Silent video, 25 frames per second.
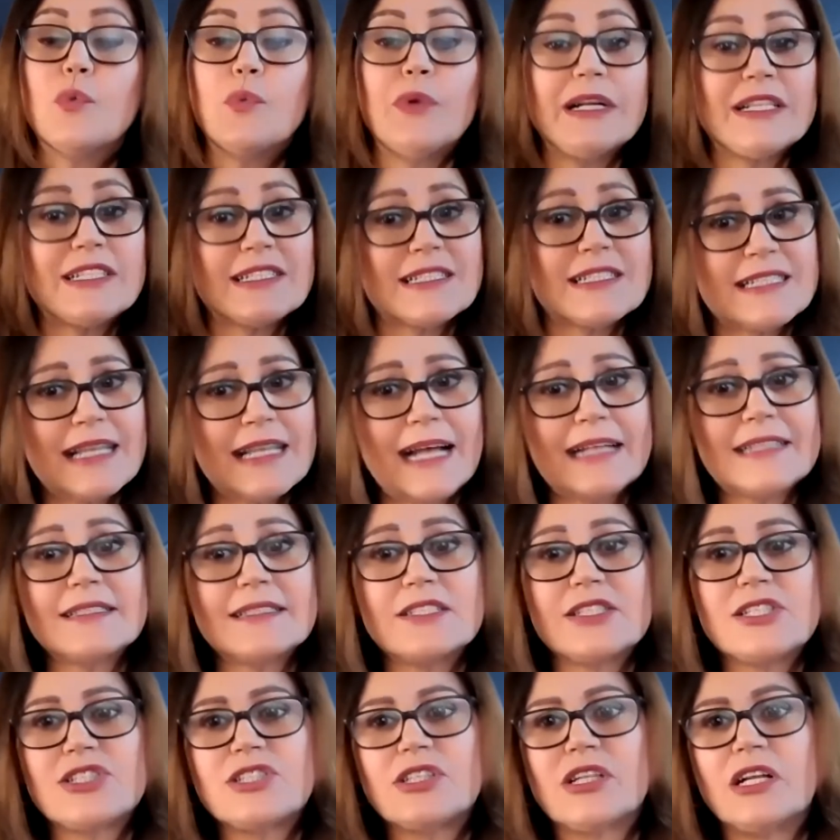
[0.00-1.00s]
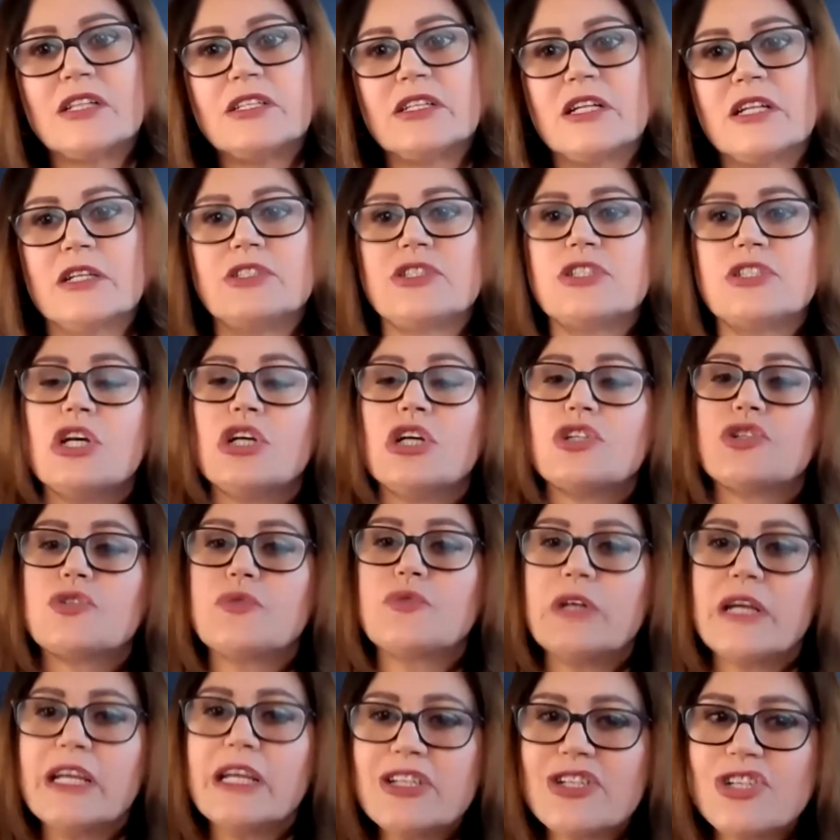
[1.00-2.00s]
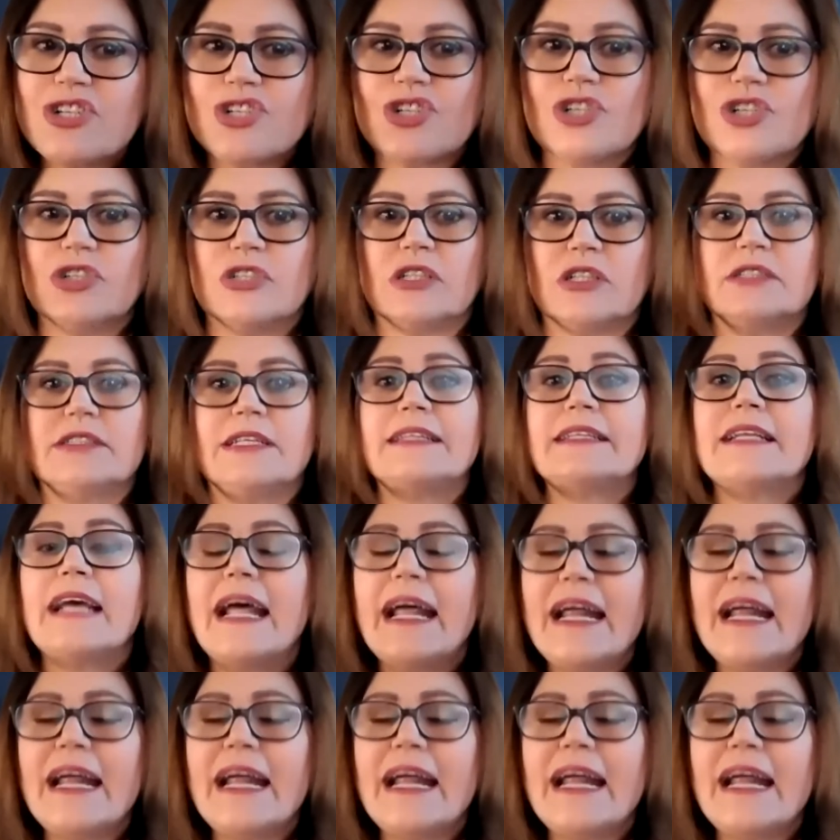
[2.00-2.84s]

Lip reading: which sets standards to ensure that